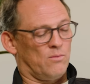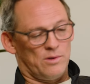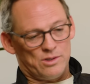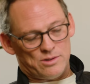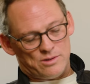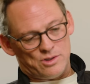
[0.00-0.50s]

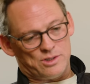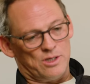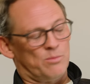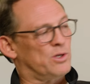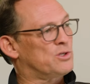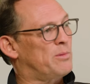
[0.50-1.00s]
We just
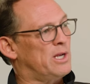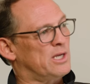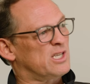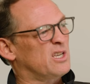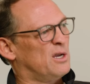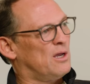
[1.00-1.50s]
did a bunch of
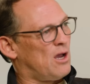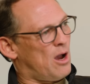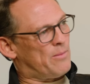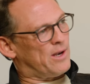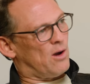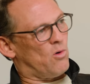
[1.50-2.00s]
meetings
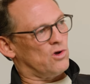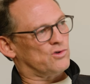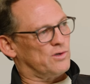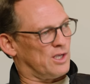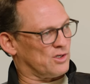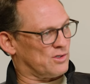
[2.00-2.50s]
up and down Wall
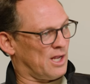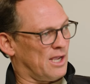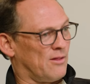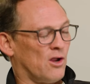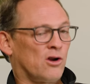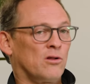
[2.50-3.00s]
Street
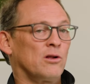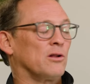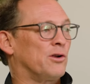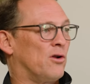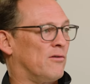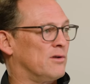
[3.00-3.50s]
yesterday, and they're
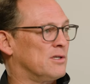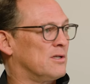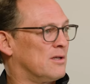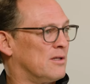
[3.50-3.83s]
clearly nervous.